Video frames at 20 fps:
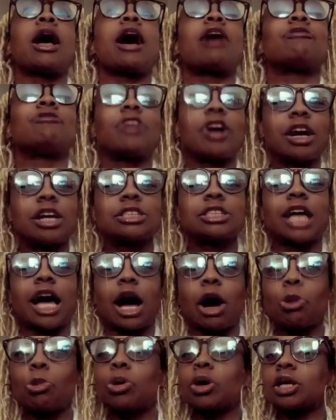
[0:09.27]
First,
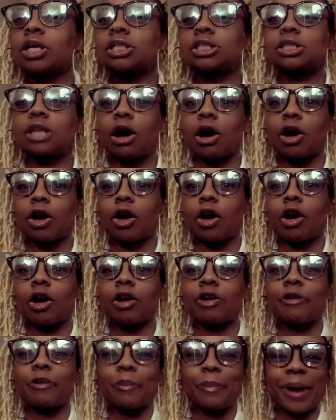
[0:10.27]
I want to start
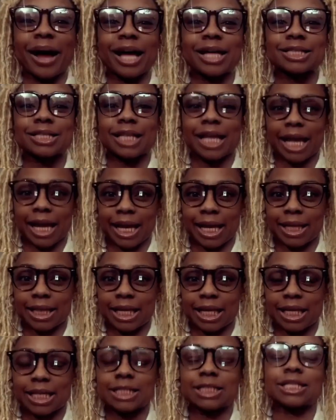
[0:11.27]
off by saying
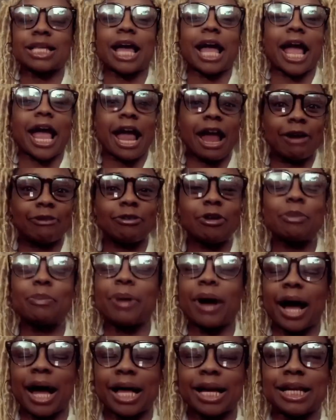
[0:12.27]
this.
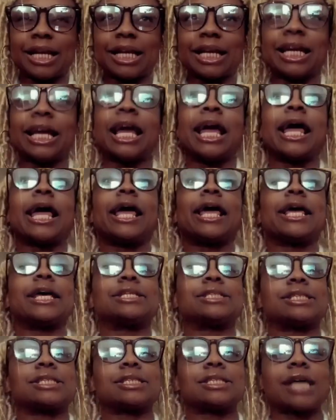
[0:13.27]
Everybody
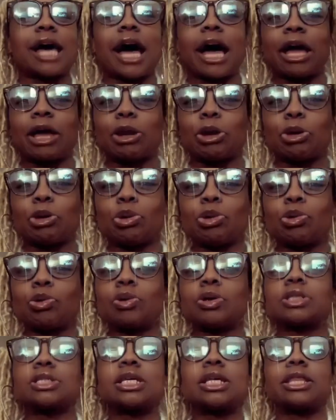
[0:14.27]
is entitled
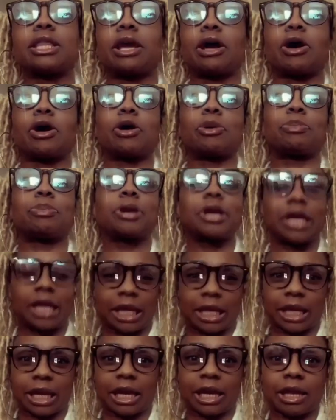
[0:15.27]
to their
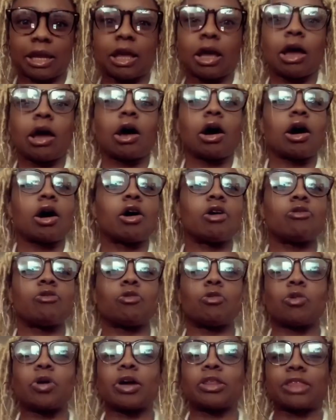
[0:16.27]
opinion of
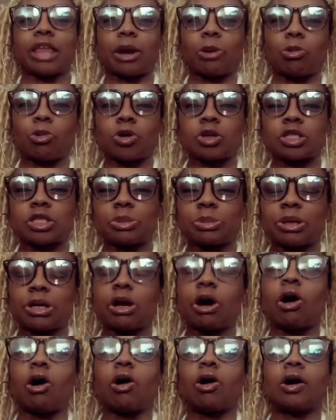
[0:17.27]
what they want to be
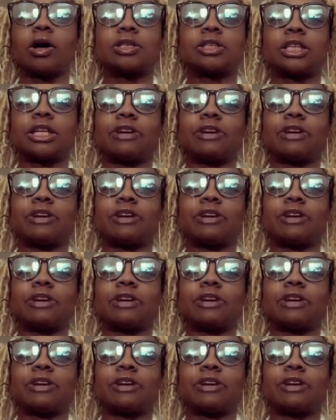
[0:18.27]
called.